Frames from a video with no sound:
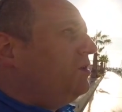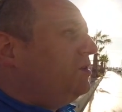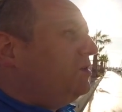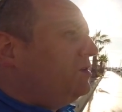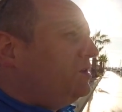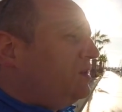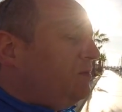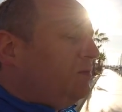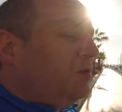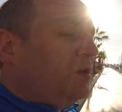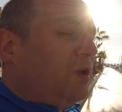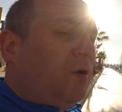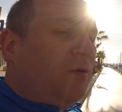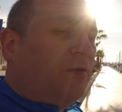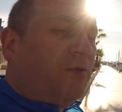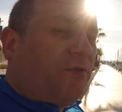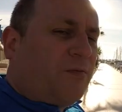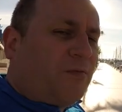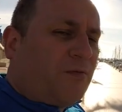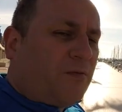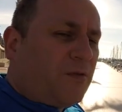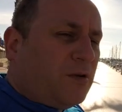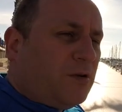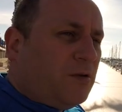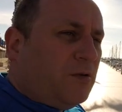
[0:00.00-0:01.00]
seem to go
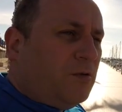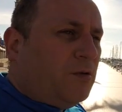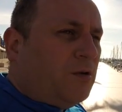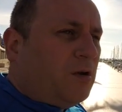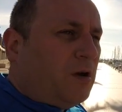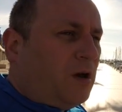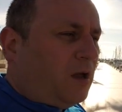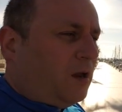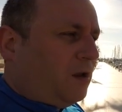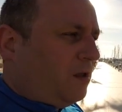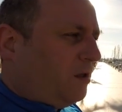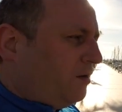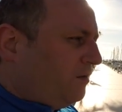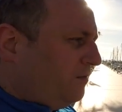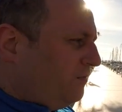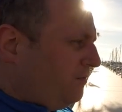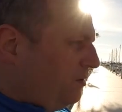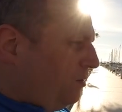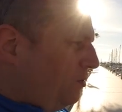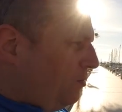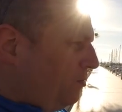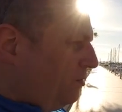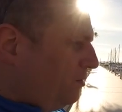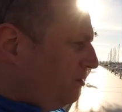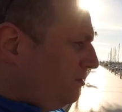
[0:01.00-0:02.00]
through a lot of
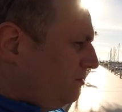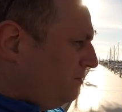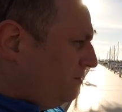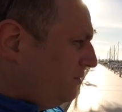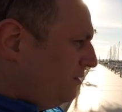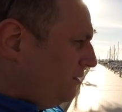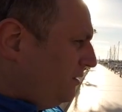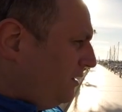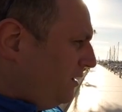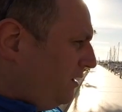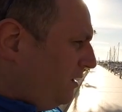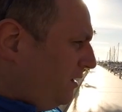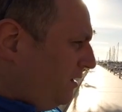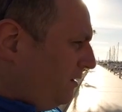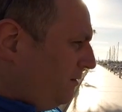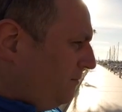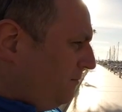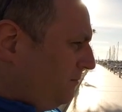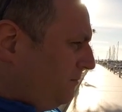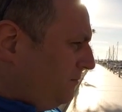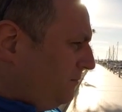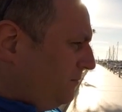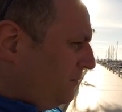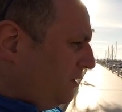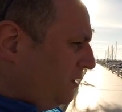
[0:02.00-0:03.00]
fuel
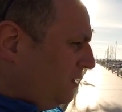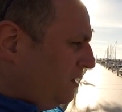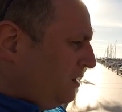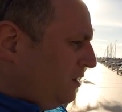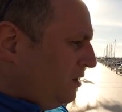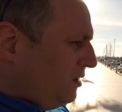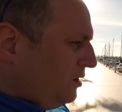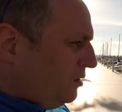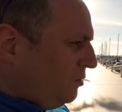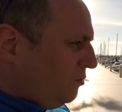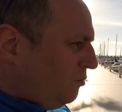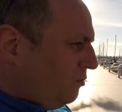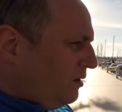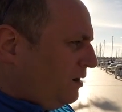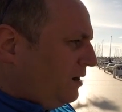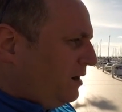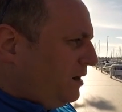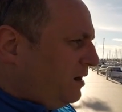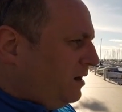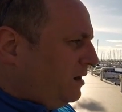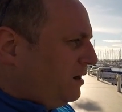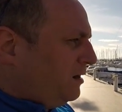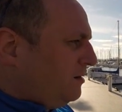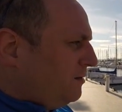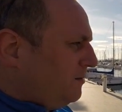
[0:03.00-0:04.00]
um,
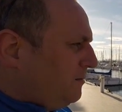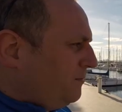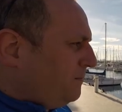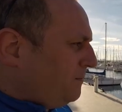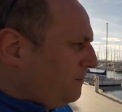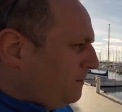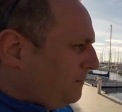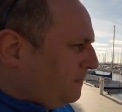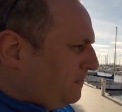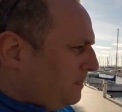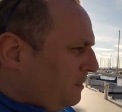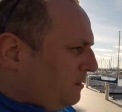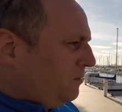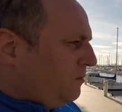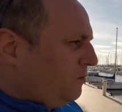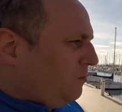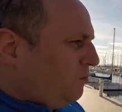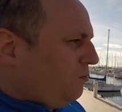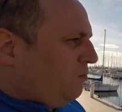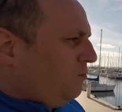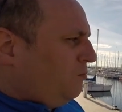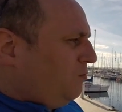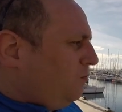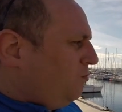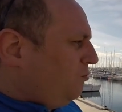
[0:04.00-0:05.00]
where
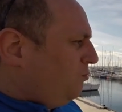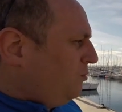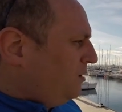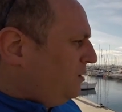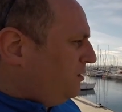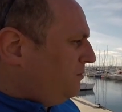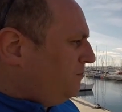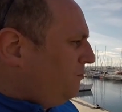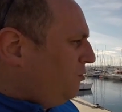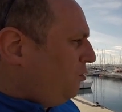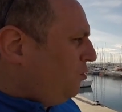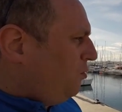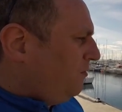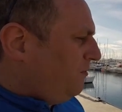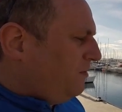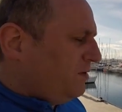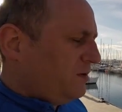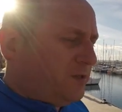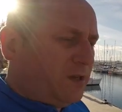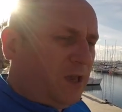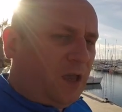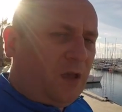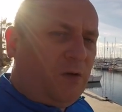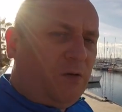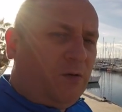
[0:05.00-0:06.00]
with more of a
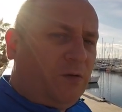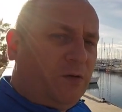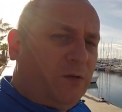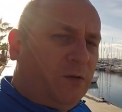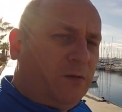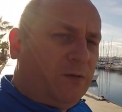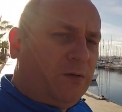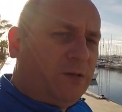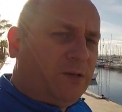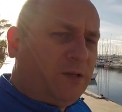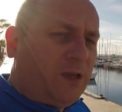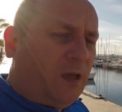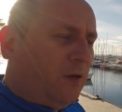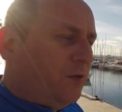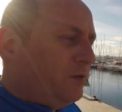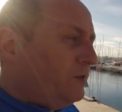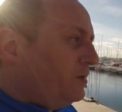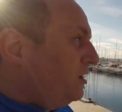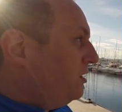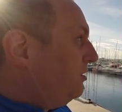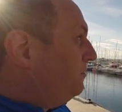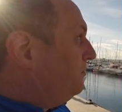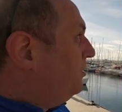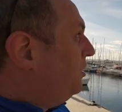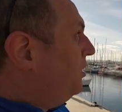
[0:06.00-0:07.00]
sail sail
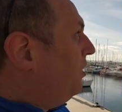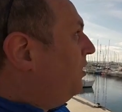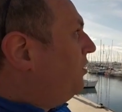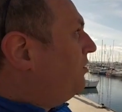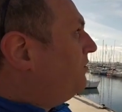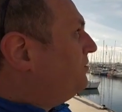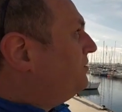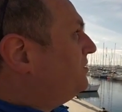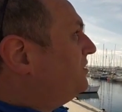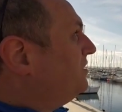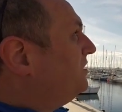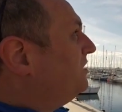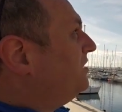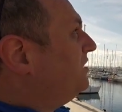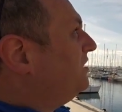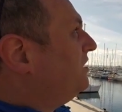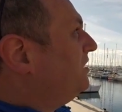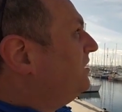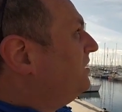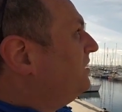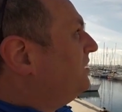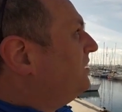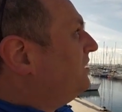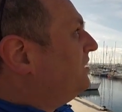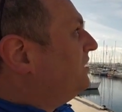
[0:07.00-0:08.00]
type yacht,
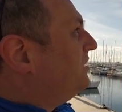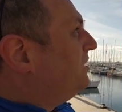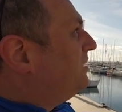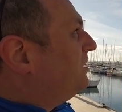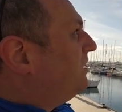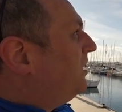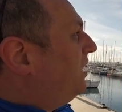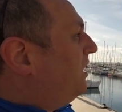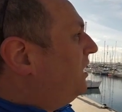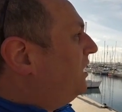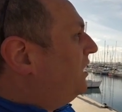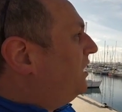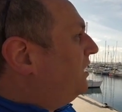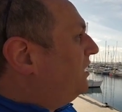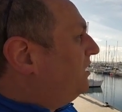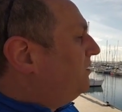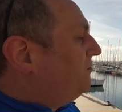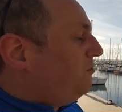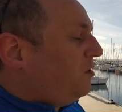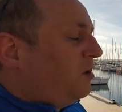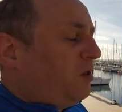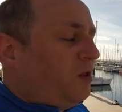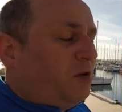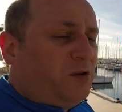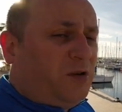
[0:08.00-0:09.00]

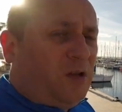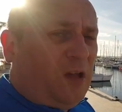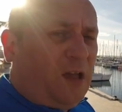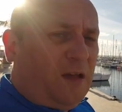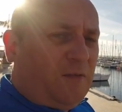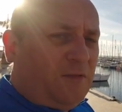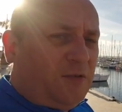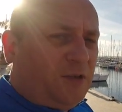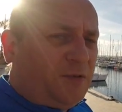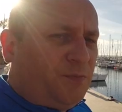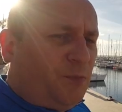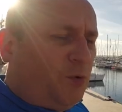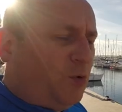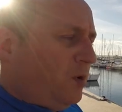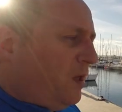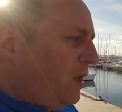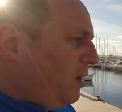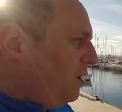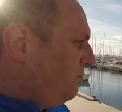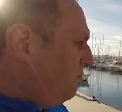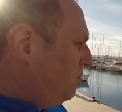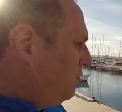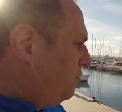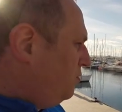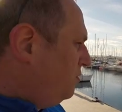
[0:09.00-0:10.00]
um, although you have a small
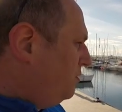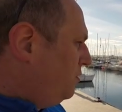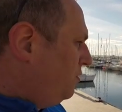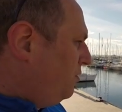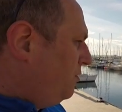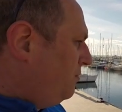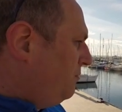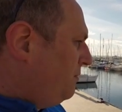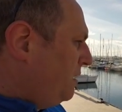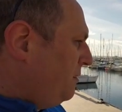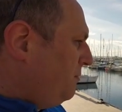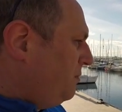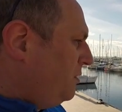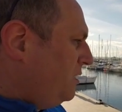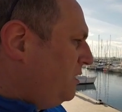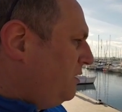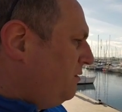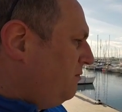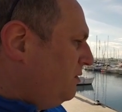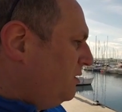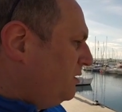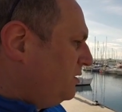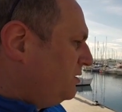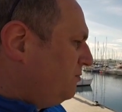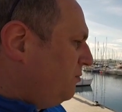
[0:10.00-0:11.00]
outboard or maybe
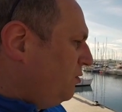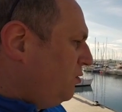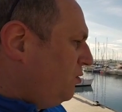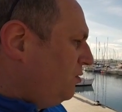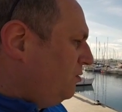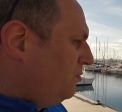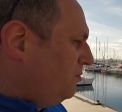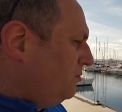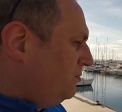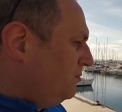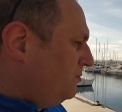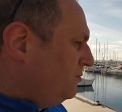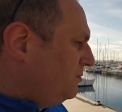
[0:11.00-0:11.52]
even a small